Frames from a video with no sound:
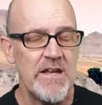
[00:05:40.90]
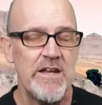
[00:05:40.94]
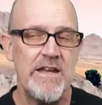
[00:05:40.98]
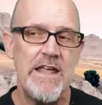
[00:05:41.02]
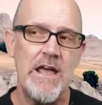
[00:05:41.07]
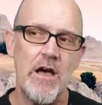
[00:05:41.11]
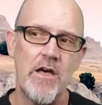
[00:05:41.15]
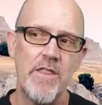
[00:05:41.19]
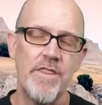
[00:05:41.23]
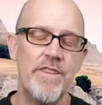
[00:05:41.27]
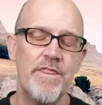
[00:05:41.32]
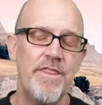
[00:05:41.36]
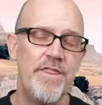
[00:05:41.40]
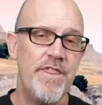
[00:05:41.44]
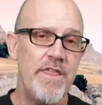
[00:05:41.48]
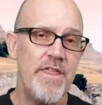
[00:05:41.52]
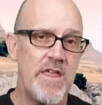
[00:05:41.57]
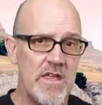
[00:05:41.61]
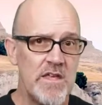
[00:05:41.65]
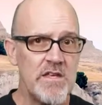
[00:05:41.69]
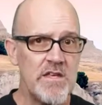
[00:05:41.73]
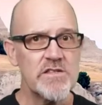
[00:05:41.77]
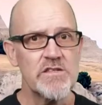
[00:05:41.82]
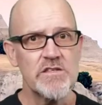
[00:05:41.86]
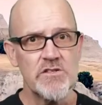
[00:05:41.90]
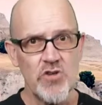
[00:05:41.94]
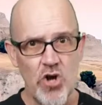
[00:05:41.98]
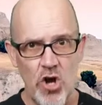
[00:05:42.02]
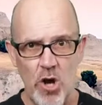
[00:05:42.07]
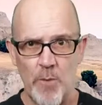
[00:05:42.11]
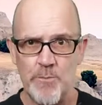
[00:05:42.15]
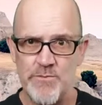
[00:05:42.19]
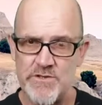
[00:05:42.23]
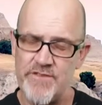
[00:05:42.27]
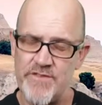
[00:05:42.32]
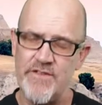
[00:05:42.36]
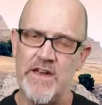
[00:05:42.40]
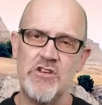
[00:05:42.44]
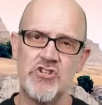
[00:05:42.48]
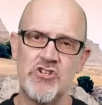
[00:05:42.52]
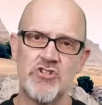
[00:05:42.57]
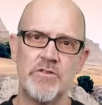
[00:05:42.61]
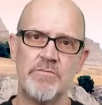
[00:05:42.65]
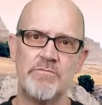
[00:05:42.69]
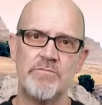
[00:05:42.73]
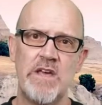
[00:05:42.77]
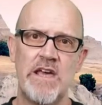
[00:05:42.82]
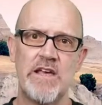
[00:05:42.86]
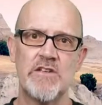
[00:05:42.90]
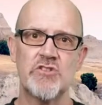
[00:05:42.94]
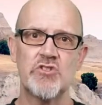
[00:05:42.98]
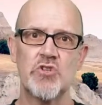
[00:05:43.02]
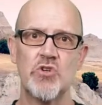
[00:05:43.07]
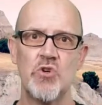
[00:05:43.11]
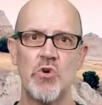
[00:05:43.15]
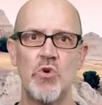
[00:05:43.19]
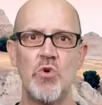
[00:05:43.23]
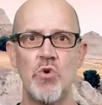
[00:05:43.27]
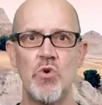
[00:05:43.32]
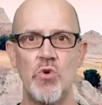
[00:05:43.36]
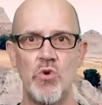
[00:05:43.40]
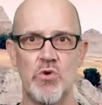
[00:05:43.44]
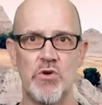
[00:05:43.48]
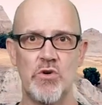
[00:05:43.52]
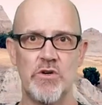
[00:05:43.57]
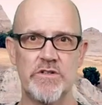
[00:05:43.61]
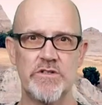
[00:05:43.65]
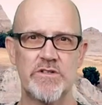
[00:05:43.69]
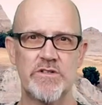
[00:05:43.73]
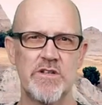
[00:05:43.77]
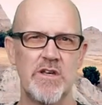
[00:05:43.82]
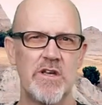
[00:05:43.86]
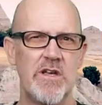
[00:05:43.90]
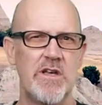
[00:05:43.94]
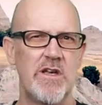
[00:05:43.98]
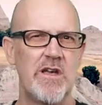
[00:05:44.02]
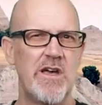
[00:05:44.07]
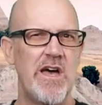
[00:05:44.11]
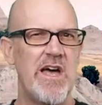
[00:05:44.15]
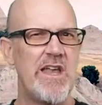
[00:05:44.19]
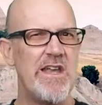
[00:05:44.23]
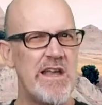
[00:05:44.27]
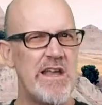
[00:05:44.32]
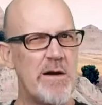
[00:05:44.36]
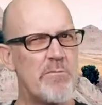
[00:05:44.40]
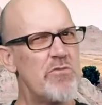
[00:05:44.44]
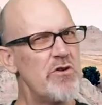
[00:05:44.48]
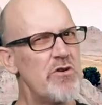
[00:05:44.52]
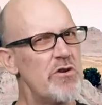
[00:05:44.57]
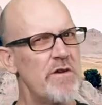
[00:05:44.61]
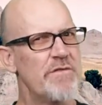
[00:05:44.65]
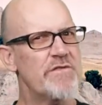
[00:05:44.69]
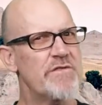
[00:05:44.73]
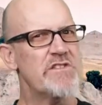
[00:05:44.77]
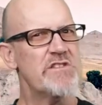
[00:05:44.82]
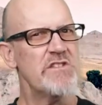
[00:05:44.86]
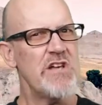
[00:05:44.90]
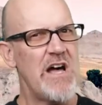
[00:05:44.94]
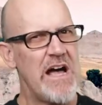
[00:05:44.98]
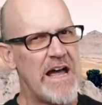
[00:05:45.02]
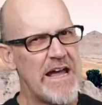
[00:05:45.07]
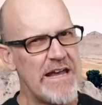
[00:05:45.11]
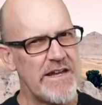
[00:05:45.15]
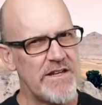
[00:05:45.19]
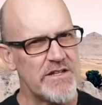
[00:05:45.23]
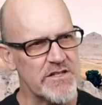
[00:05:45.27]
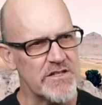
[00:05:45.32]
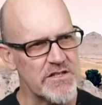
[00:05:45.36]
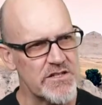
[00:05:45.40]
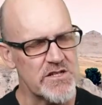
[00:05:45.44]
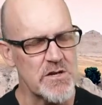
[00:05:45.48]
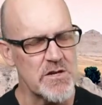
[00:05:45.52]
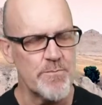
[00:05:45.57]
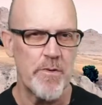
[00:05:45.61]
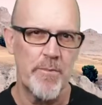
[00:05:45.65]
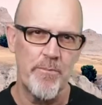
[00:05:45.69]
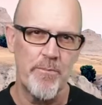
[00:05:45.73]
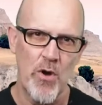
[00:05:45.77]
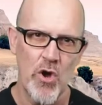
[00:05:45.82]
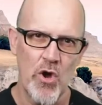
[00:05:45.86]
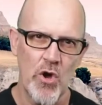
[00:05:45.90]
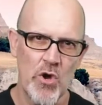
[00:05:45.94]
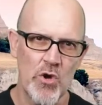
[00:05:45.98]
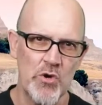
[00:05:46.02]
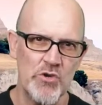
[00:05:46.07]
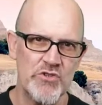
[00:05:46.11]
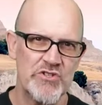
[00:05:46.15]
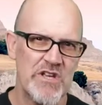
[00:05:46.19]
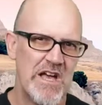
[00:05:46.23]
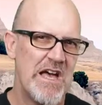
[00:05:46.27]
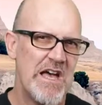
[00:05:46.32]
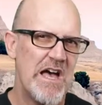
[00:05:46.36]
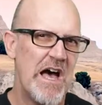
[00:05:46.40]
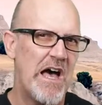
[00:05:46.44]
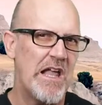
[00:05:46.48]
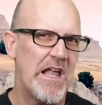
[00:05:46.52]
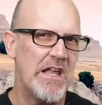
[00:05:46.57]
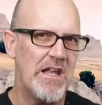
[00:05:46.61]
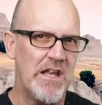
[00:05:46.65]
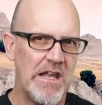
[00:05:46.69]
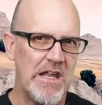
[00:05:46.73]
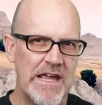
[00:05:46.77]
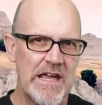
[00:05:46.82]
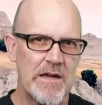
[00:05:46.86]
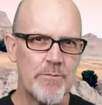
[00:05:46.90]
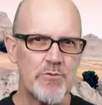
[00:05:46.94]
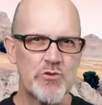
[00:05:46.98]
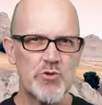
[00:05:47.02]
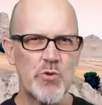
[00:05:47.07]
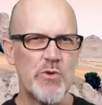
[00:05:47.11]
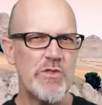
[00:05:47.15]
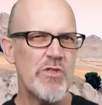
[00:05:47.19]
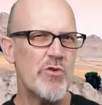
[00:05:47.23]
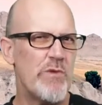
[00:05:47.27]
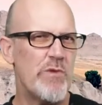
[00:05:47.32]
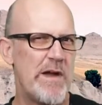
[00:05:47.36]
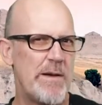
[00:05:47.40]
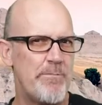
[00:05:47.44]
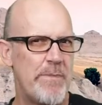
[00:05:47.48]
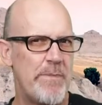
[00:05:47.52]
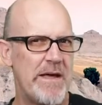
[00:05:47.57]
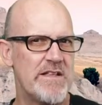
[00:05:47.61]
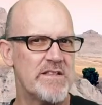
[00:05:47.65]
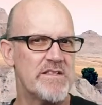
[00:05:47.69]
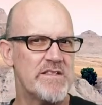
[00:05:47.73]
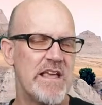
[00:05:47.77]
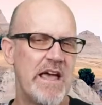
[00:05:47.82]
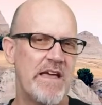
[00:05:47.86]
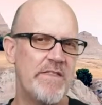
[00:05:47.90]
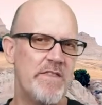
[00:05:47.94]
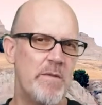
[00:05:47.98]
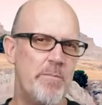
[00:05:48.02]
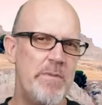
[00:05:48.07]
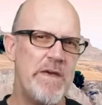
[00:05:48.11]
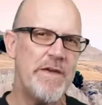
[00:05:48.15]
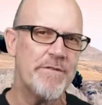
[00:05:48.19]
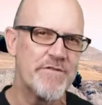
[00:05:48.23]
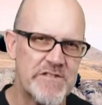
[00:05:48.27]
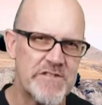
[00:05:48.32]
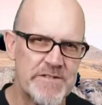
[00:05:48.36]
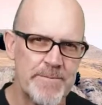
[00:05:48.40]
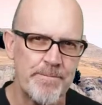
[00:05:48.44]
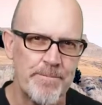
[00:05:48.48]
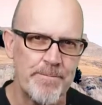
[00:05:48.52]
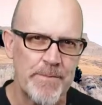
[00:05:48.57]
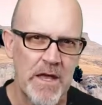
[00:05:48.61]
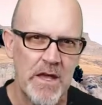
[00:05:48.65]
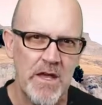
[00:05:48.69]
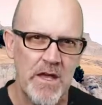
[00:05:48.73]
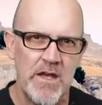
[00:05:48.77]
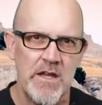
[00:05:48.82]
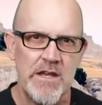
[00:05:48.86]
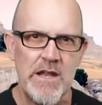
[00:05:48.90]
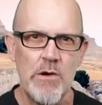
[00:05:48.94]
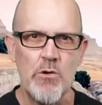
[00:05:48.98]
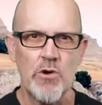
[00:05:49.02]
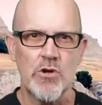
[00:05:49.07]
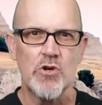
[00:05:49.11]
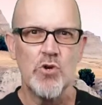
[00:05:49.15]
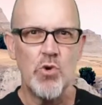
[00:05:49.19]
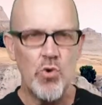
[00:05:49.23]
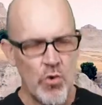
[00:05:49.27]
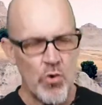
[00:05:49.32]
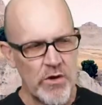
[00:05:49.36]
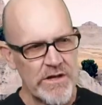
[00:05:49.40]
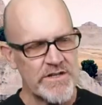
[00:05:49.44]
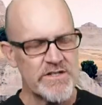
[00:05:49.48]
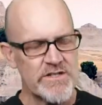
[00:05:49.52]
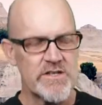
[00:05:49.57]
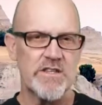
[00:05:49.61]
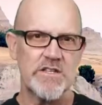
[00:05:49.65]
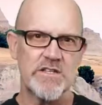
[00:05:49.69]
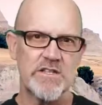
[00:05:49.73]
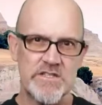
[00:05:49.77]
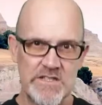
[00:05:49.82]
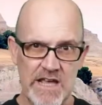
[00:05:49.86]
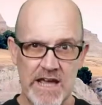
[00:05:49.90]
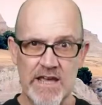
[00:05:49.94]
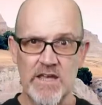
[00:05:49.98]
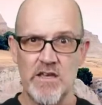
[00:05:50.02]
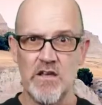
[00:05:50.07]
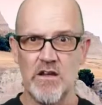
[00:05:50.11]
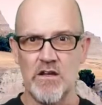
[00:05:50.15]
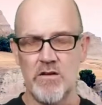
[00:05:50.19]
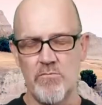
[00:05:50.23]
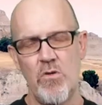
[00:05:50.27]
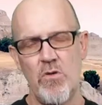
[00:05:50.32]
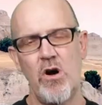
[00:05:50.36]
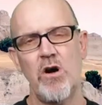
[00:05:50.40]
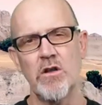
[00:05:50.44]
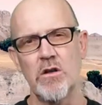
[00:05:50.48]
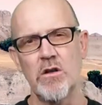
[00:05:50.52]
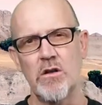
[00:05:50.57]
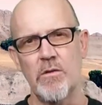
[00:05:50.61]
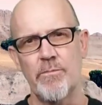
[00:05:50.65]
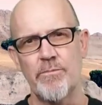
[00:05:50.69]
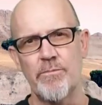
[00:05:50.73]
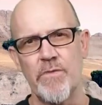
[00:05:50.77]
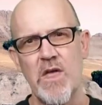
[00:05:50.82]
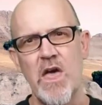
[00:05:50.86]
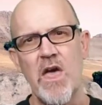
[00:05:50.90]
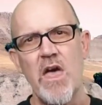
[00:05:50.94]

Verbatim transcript: Now, this observation has caused a number of scientists to propose a link between the red beds and the BIFs. Now, according to the secular model,